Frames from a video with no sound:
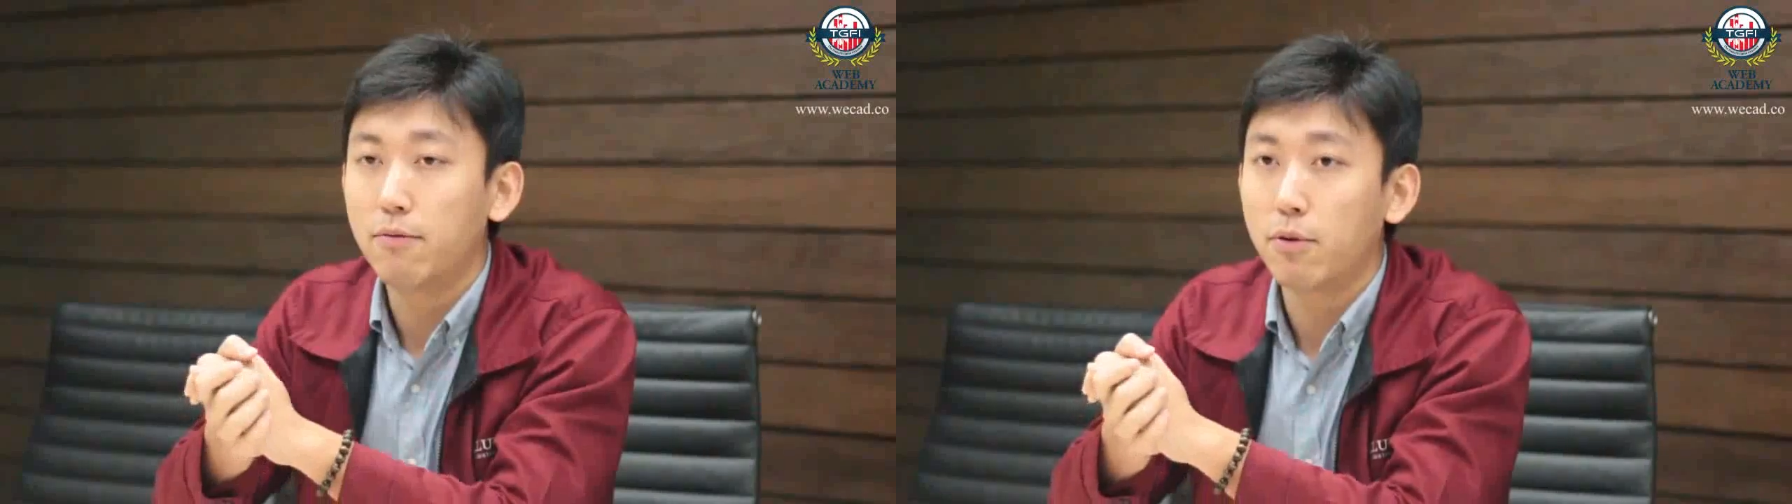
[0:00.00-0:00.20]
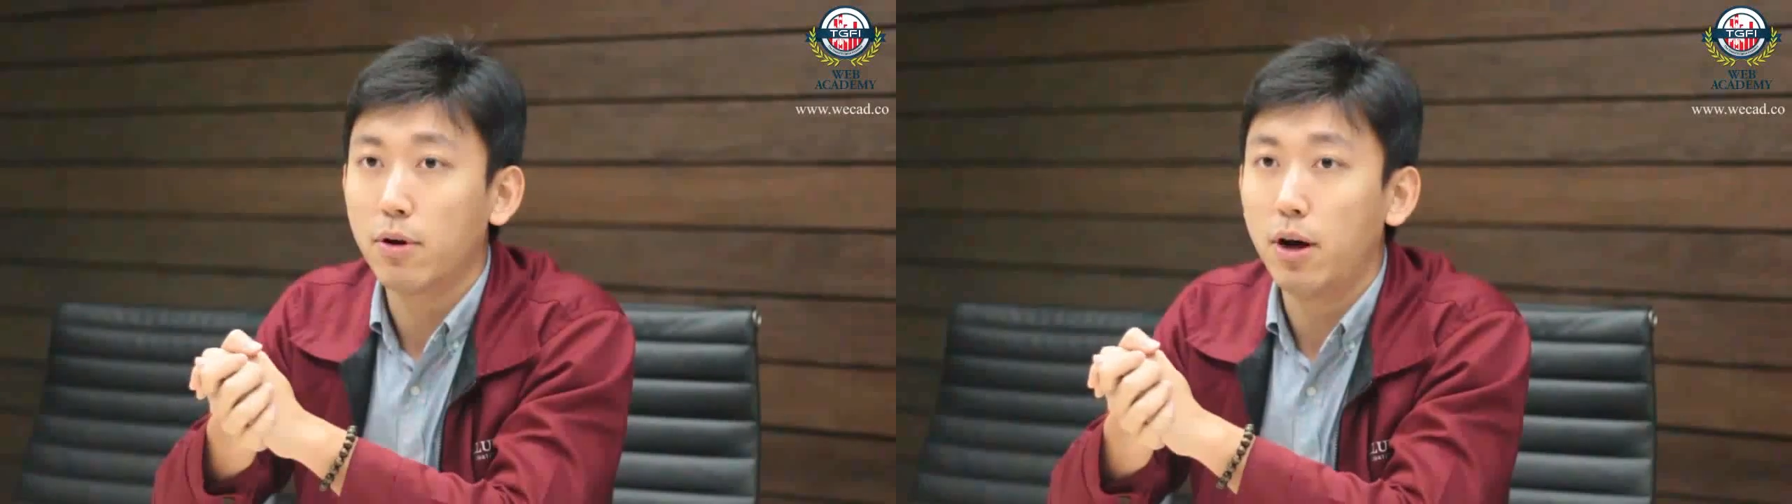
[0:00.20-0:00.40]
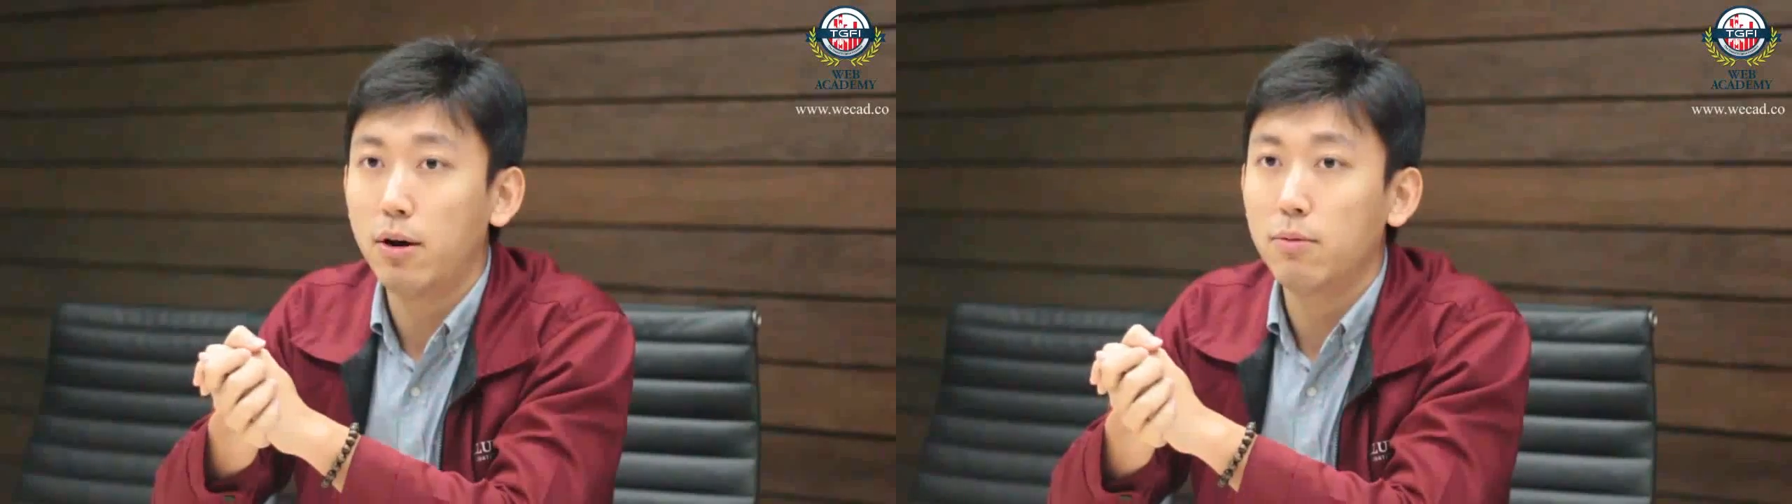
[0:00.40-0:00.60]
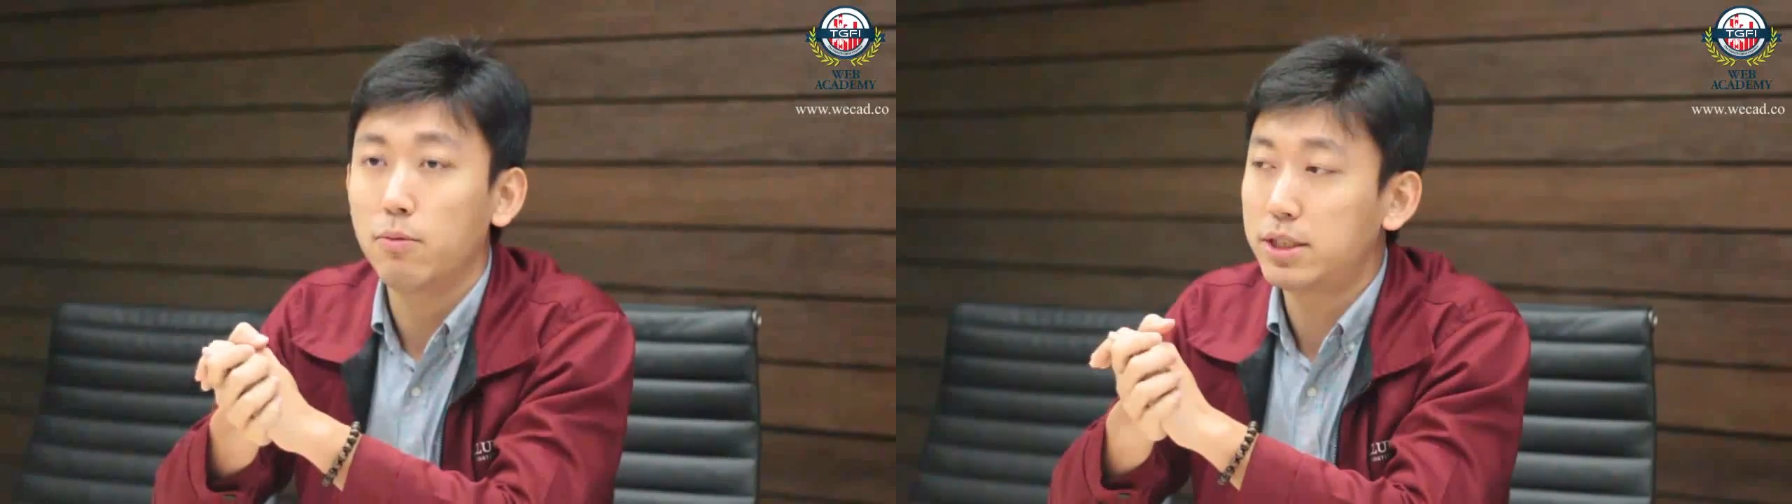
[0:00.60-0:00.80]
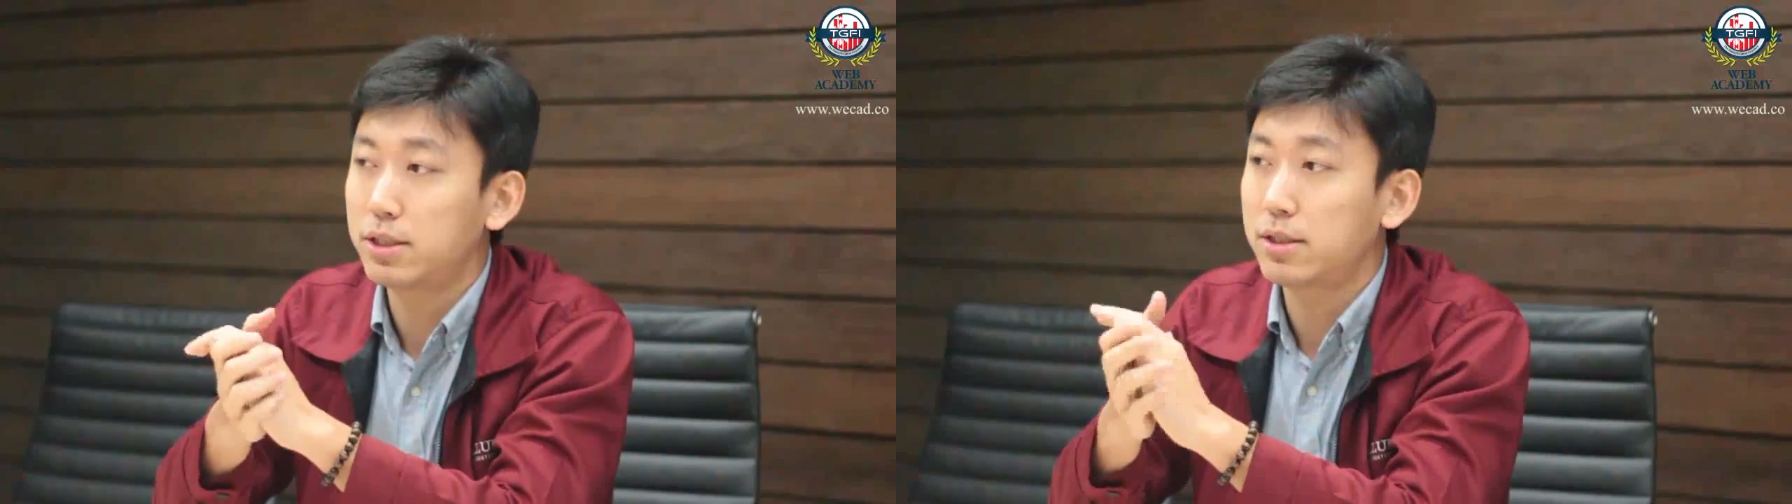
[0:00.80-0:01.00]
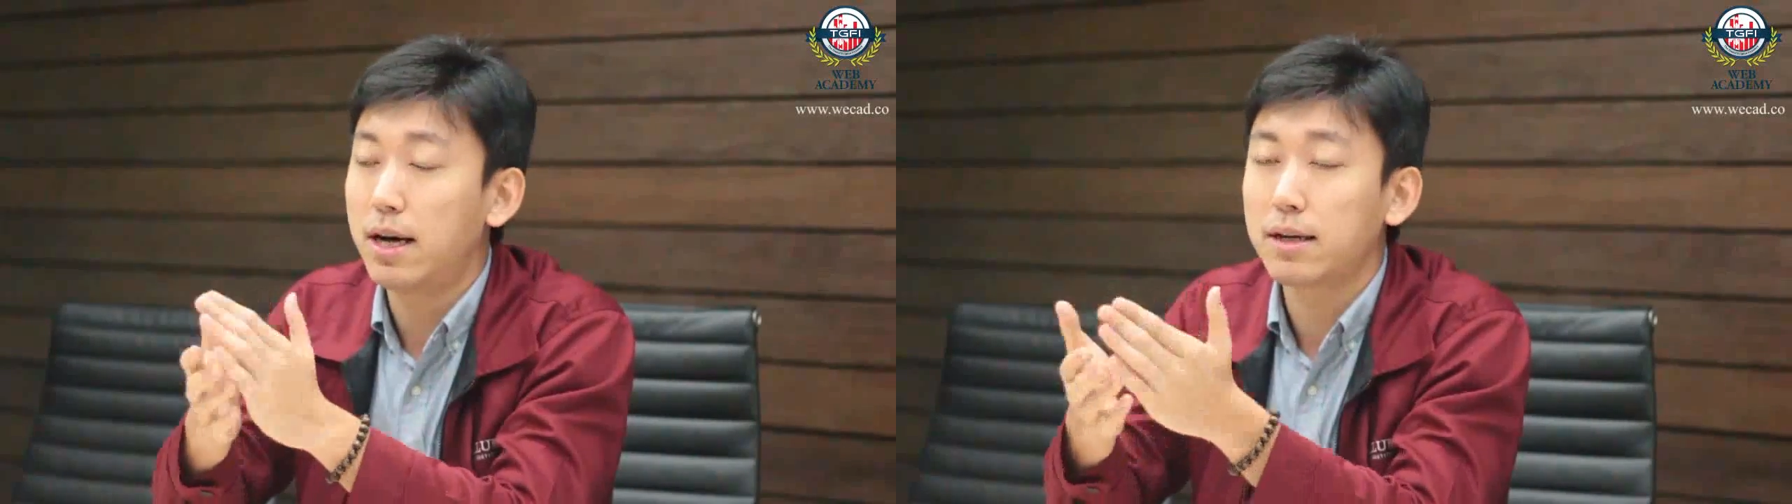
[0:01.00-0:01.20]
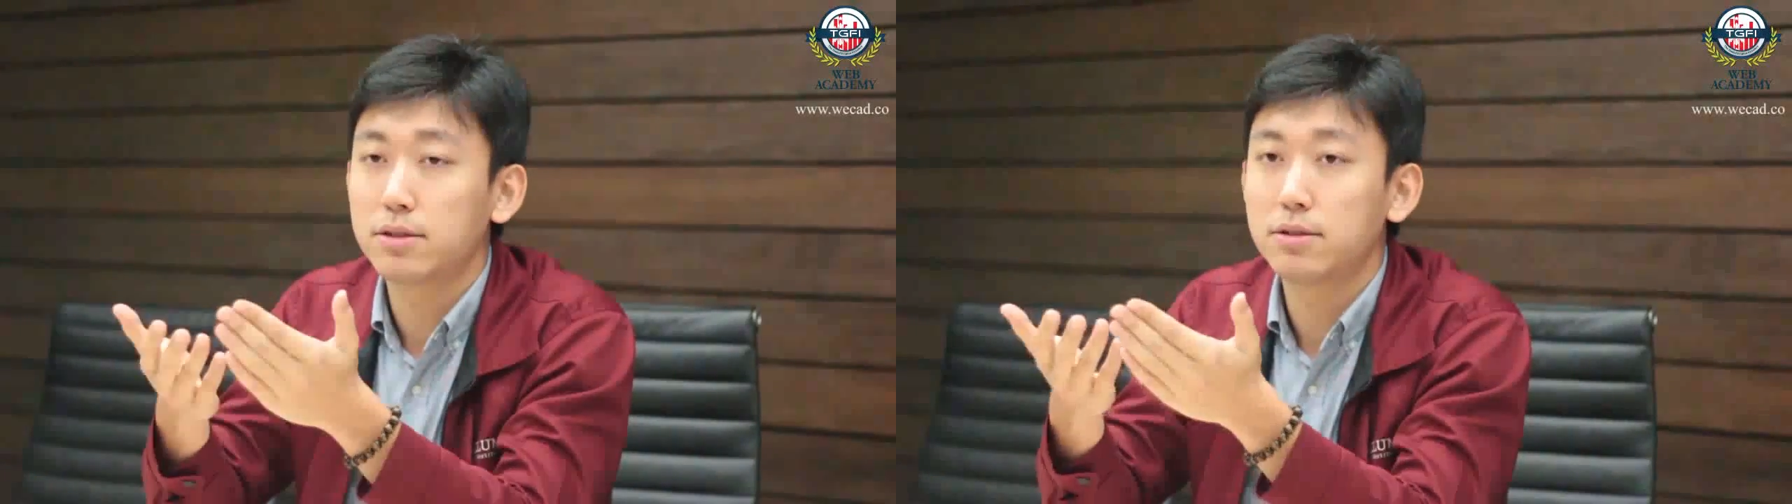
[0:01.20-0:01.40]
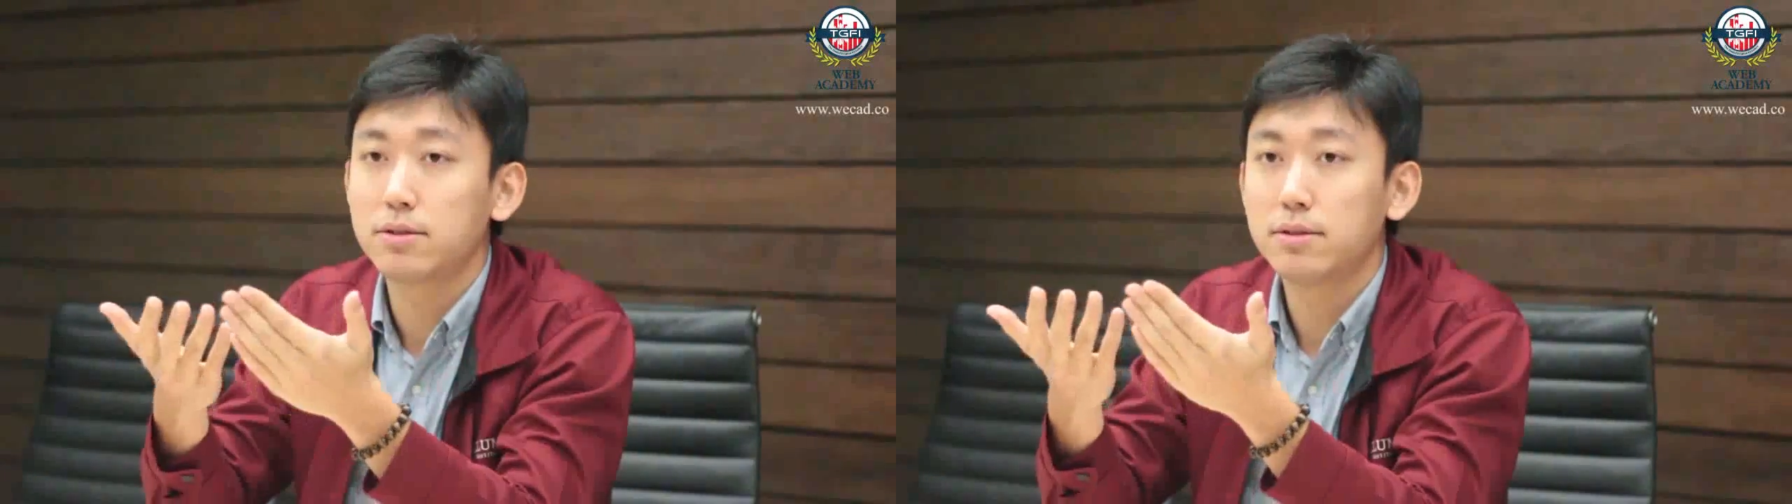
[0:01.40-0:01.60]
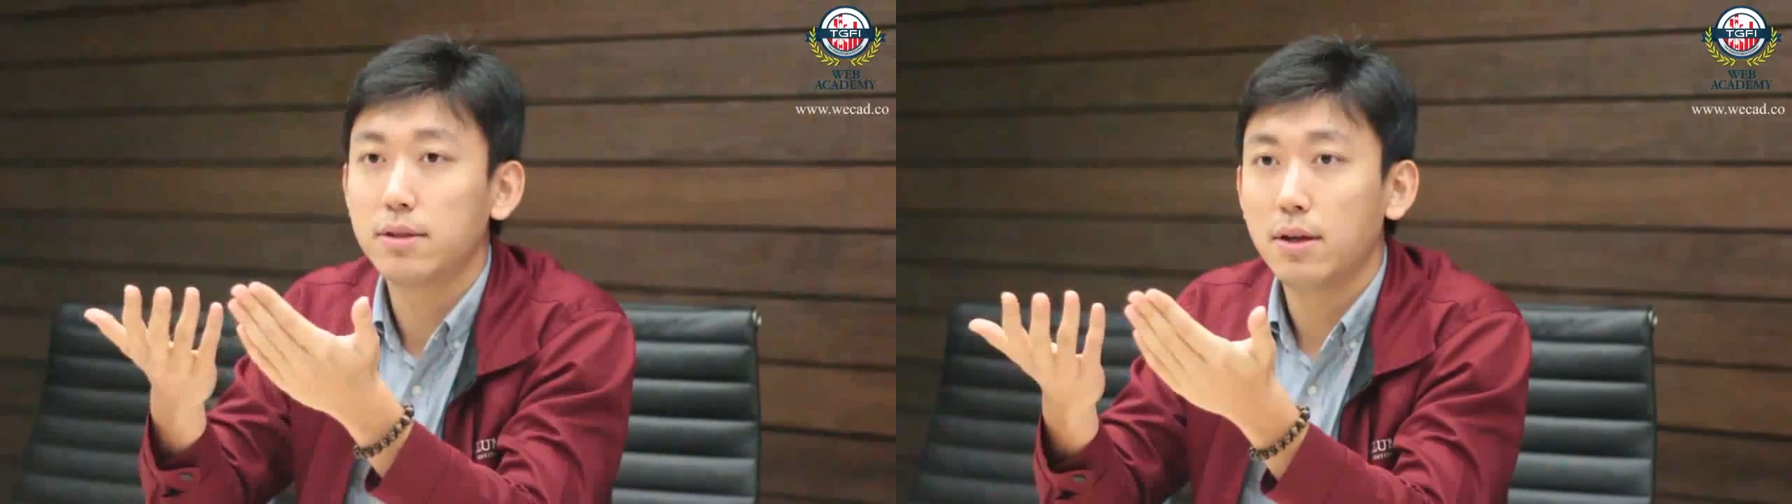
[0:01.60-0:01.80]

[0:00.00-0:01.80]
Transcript: for which stocks,